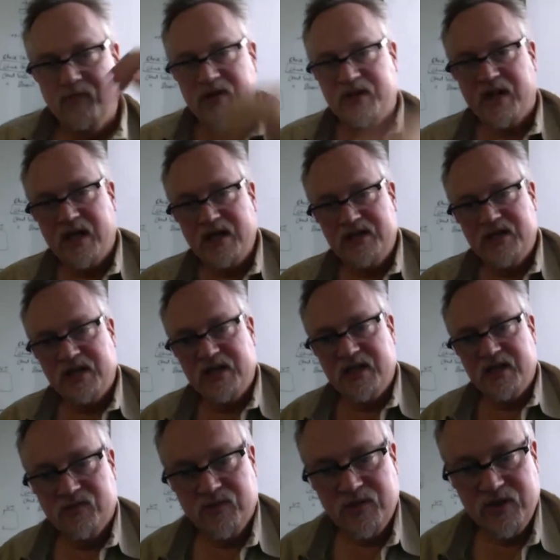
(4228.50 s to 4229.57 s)
the nice thing
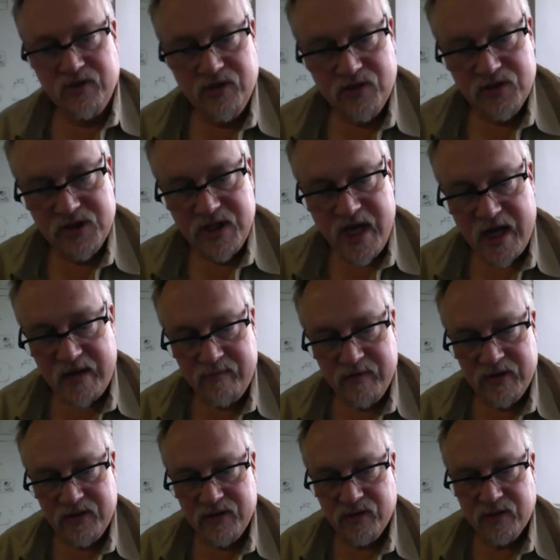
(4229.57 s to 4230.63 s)
is when you use the
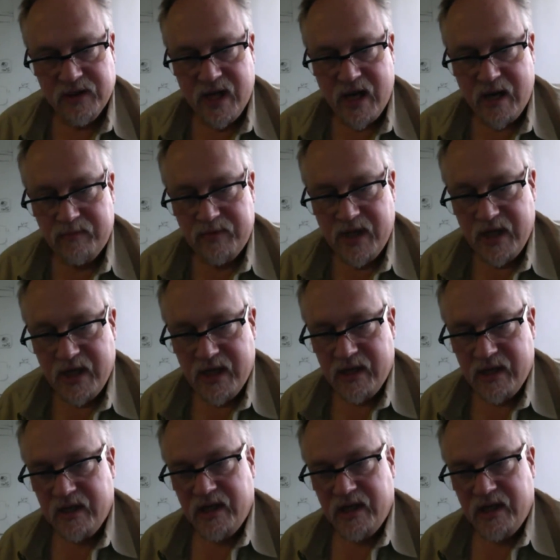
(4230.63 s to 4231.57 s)
admin tool to update it,